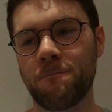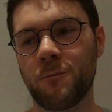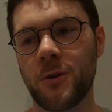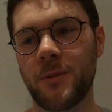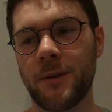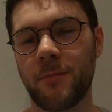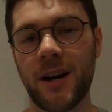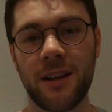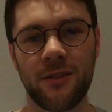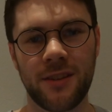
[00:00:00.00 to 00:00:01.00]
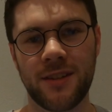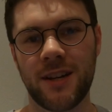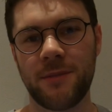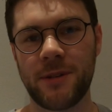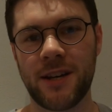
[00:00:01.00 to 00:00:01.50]
what my partner at the
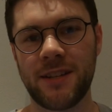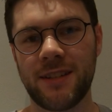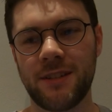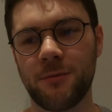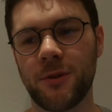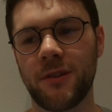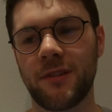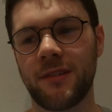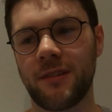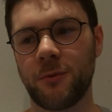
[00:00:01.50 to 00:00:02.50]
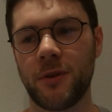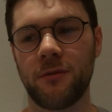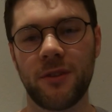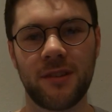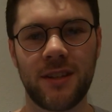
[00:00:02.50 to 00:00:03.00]
time and I did was we
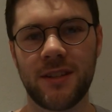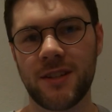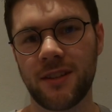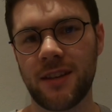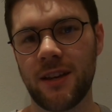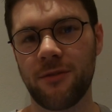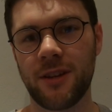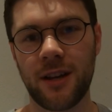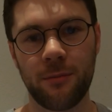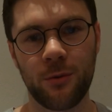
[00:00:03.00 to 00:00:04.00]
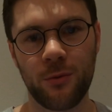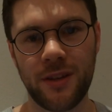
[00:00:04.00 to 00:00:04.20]
would visit each other every couple